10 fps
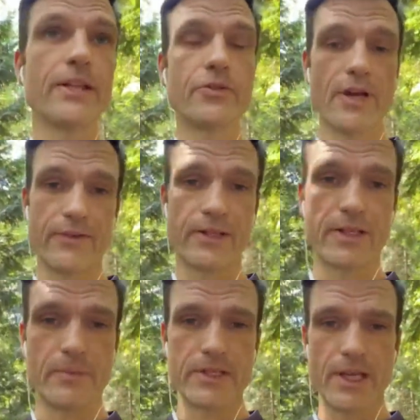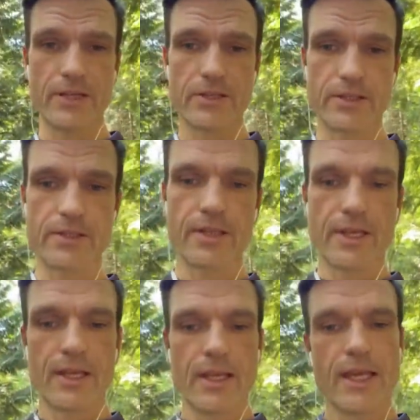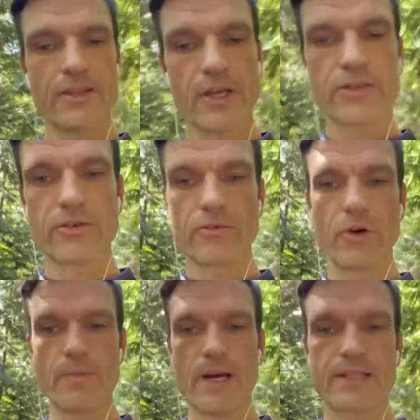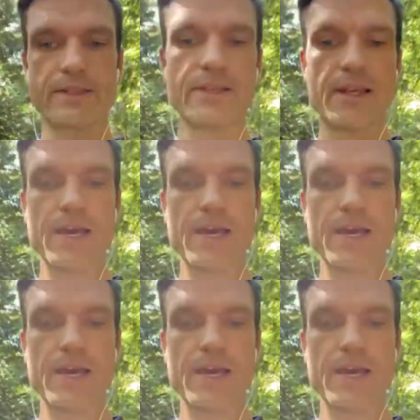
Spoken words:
do have their limitations. Industrial robots,